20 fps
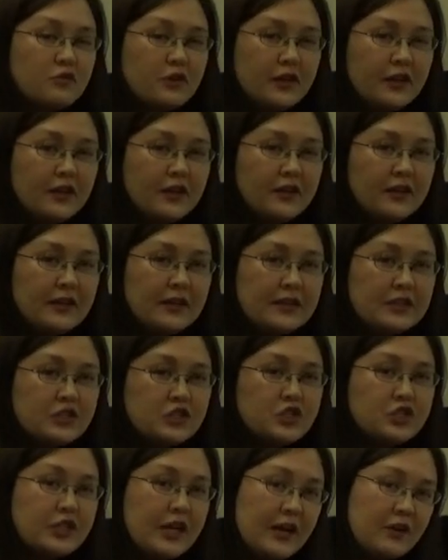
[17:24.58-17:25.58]
3
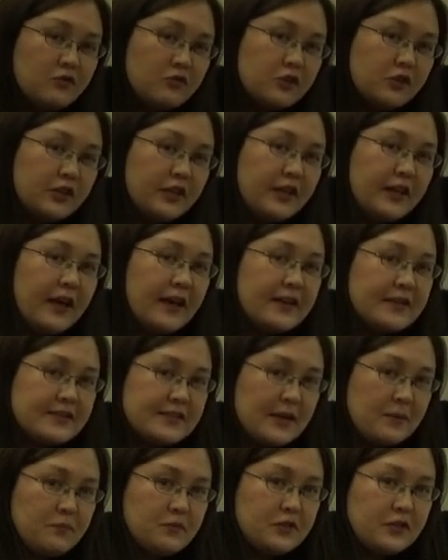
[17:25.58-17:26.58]
is generally
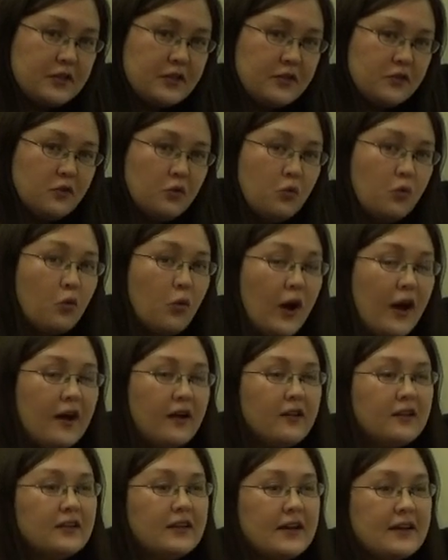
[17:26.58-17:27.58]
accepted,
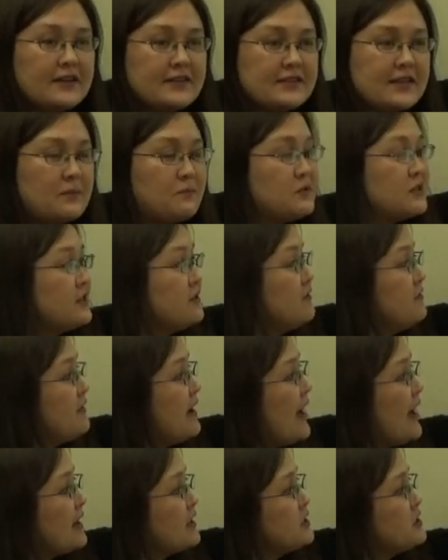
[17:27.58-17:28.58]
well accepted
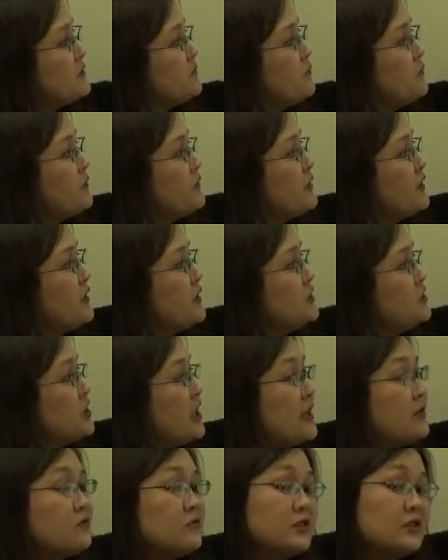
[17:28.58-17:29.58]
fact,
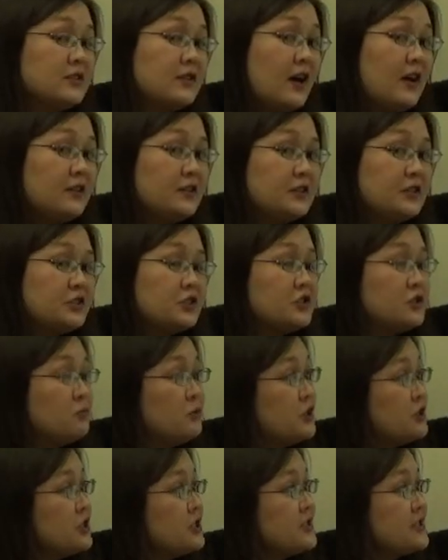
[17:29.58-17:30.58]
general knowledge,
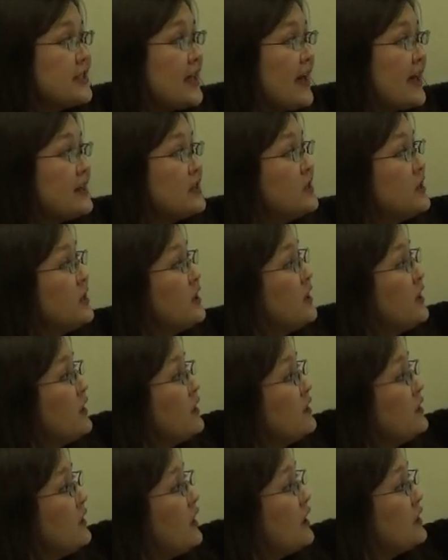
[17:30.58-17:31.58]
which is that
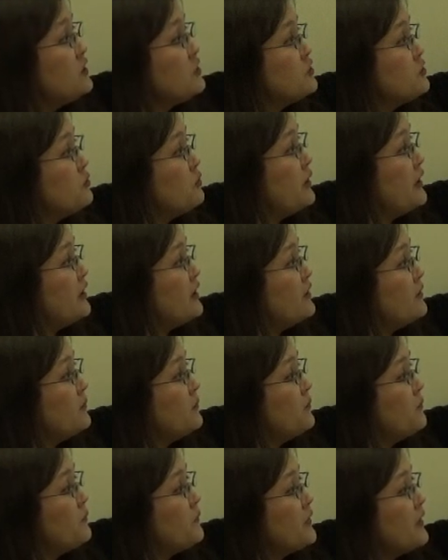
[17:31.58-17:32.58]
a
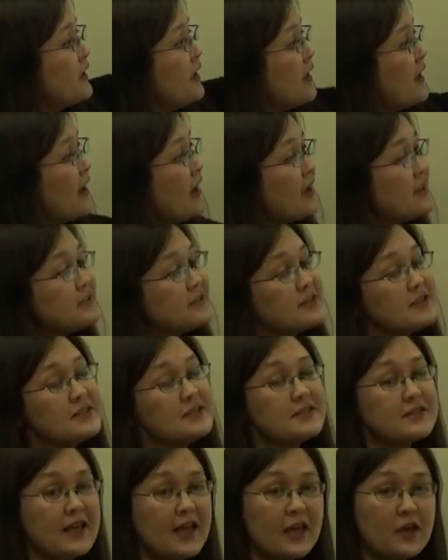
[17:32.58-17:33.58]
twin has the
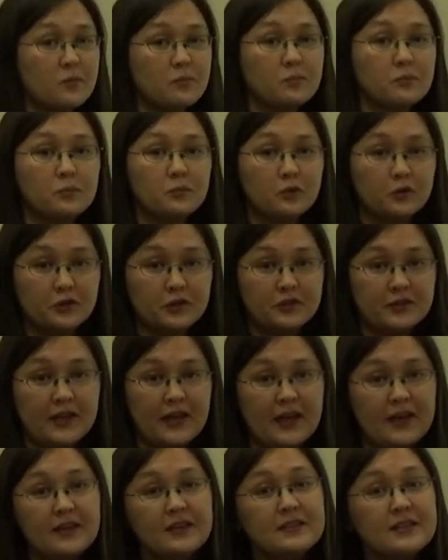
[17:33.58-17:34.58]
same
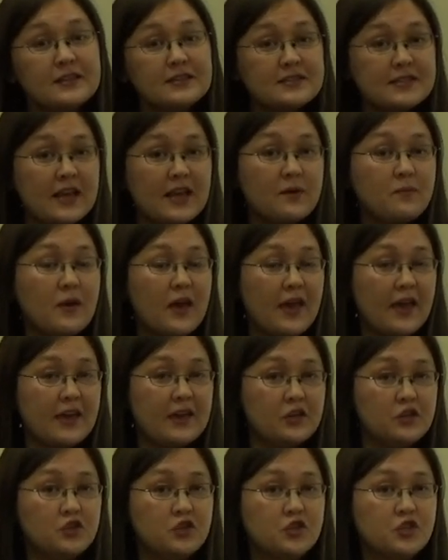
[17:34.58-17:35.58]
birthday, the same
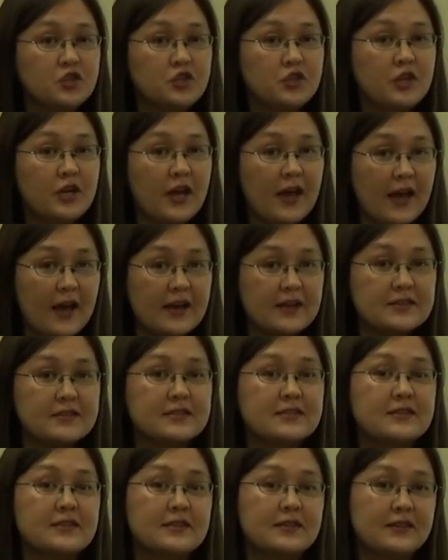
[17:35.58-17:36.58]
age
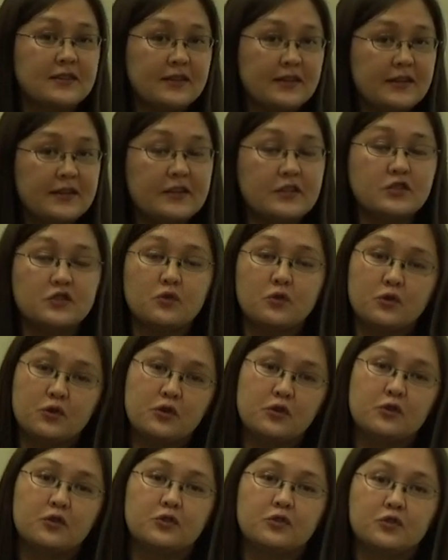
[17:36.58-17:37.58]
as his or
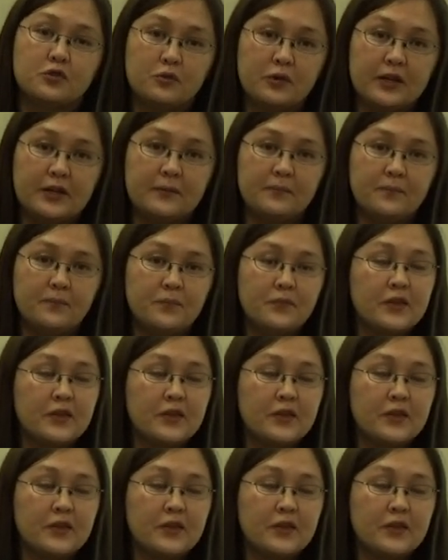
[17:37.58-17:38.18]
her twin.